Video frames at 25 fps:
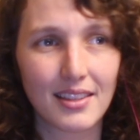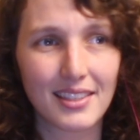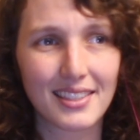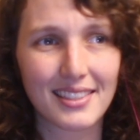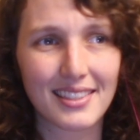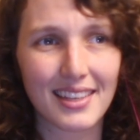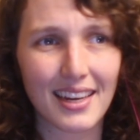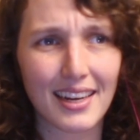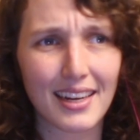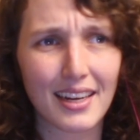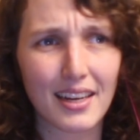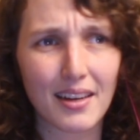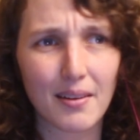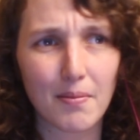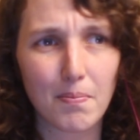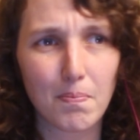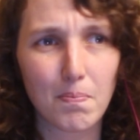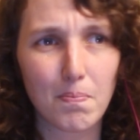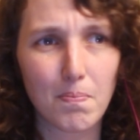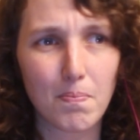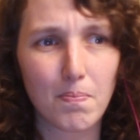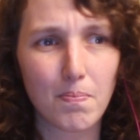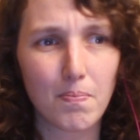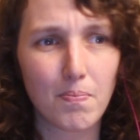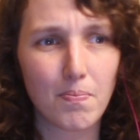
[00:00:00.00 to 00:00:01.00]
like
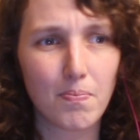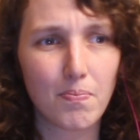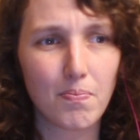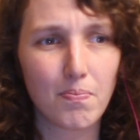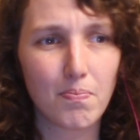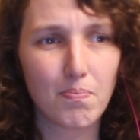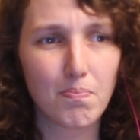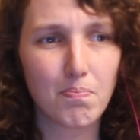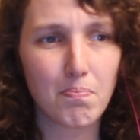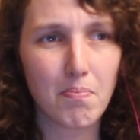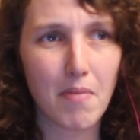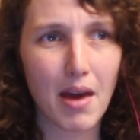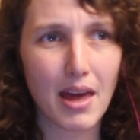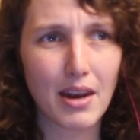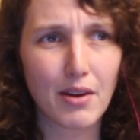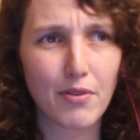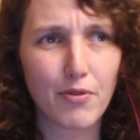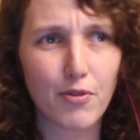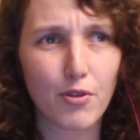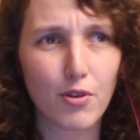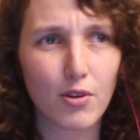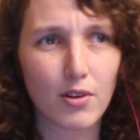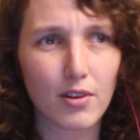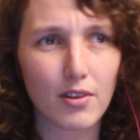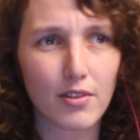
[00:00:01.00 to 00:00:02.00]

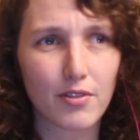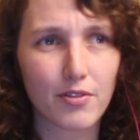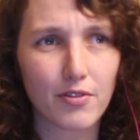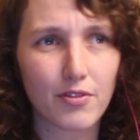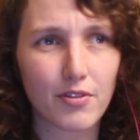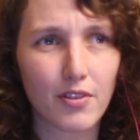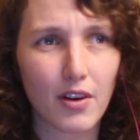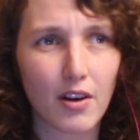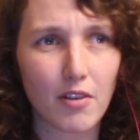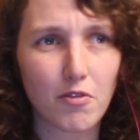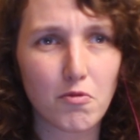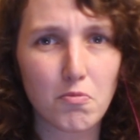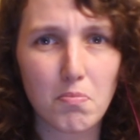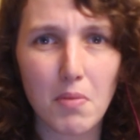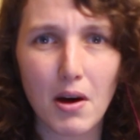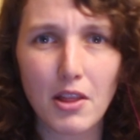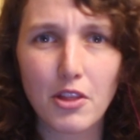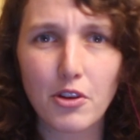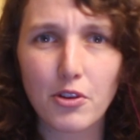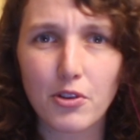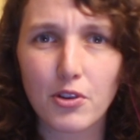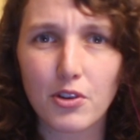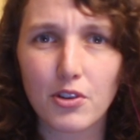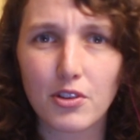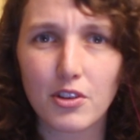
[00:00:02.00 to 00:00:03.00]
metaphor of
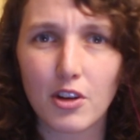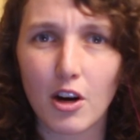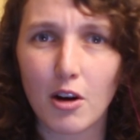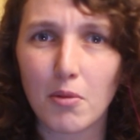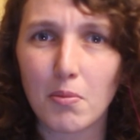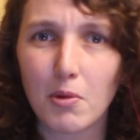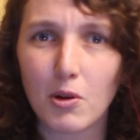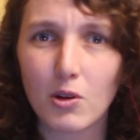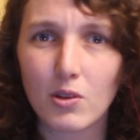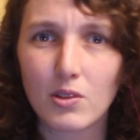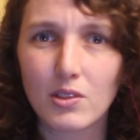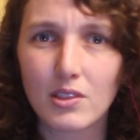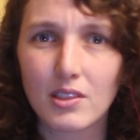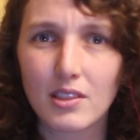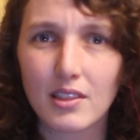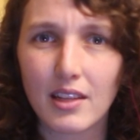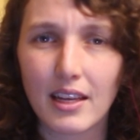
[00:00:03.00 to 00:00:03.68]
motherhood almost.